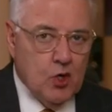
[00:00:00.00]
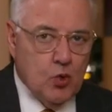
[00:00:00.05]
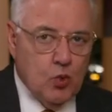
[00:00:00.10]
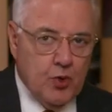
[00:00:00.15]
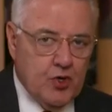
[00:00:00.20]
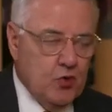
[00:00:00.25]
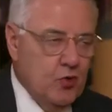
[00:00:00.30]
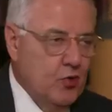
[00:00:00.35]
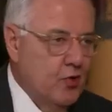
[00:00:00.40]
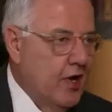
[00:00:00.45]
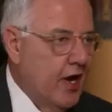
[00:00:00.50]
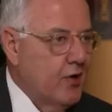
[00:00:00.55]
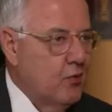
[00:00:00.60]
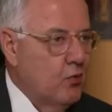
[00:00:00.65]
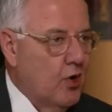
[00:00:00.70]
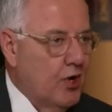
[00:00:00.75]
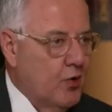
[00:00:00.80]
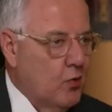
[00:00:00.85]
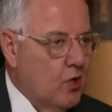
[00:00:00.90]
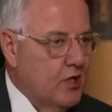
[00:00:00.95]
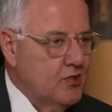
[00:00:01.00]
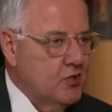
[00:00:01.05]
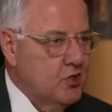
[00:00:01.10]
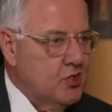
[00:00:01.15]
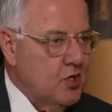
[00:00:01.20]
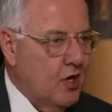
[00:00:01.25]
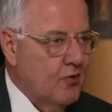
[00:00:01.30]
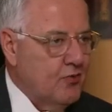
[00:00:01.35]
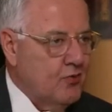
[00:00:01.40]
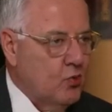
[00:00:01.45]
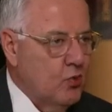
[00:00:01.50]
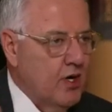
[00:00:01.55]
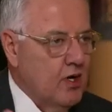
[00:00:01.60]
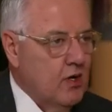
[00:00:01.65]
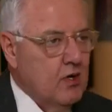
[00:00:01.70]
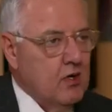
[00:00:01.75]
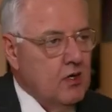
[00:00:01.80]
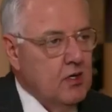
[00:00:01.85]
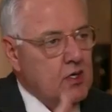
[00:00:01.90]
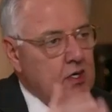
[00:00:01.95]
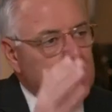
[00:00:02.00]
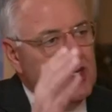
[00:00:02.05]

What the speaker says: We do 911 software,